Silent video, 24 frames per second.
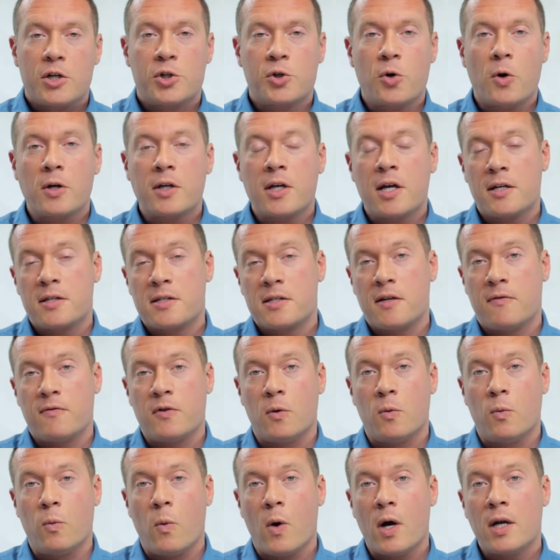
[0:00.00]
Shortcuts give
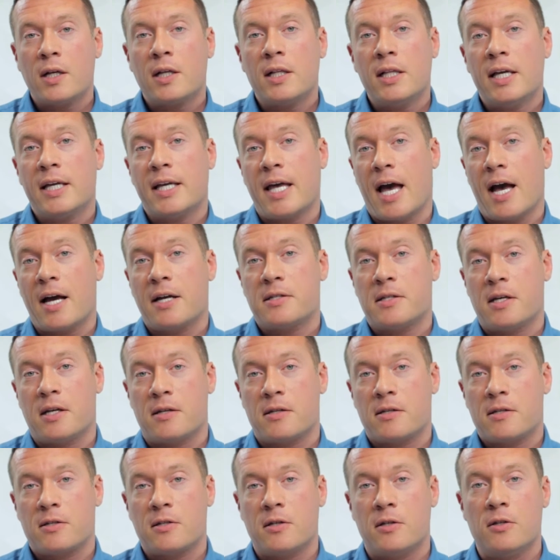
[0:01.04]
you one-click
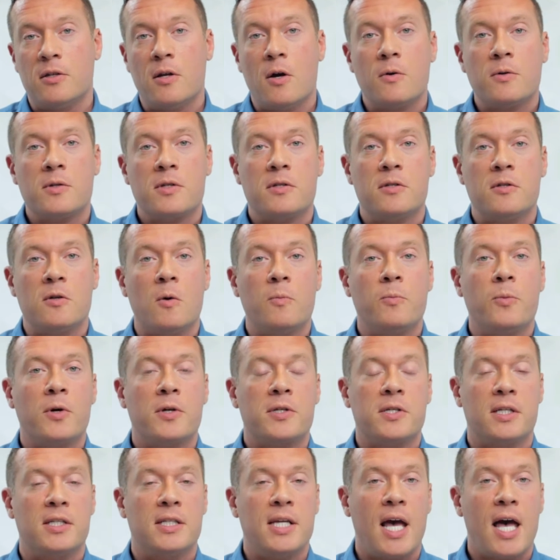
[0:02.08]
access to notes,
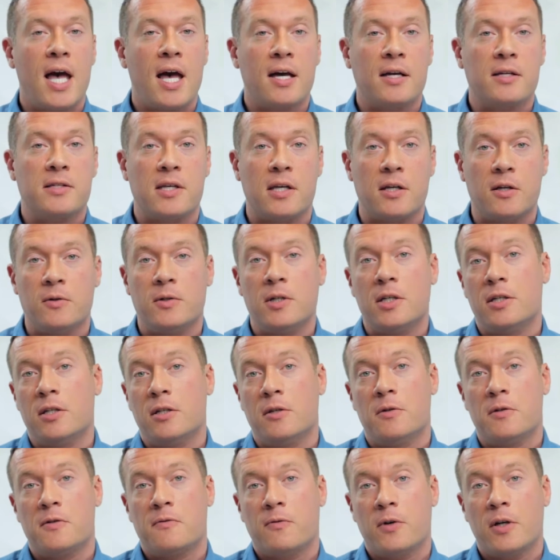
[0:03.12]
notebooks, and tags that you need to
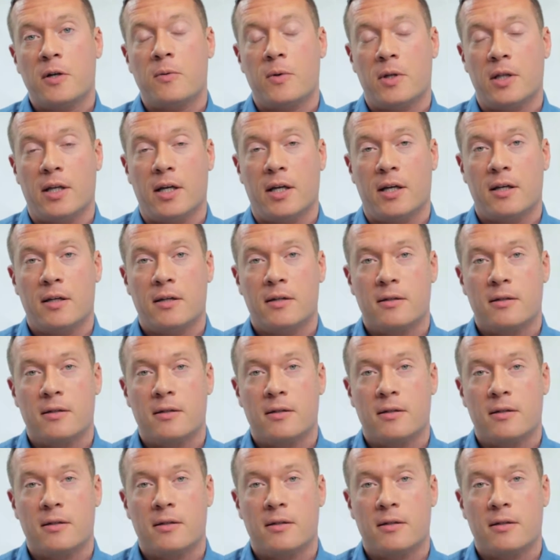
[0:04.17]
use frequently.